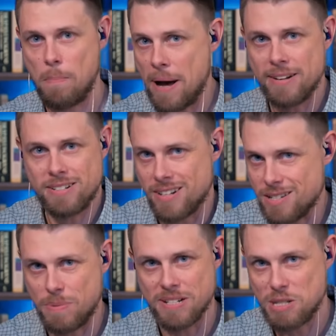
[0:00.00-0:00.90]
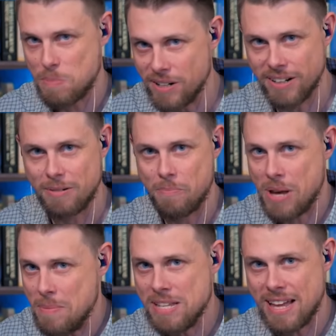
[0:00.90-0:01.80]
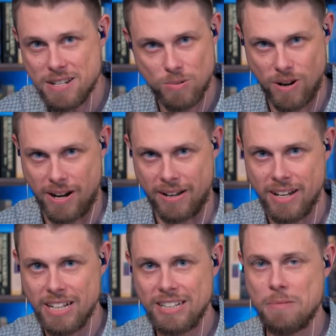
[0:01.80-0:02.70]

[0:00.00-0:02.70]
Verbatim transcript: about a Jezebel spirit. Maybe that's why.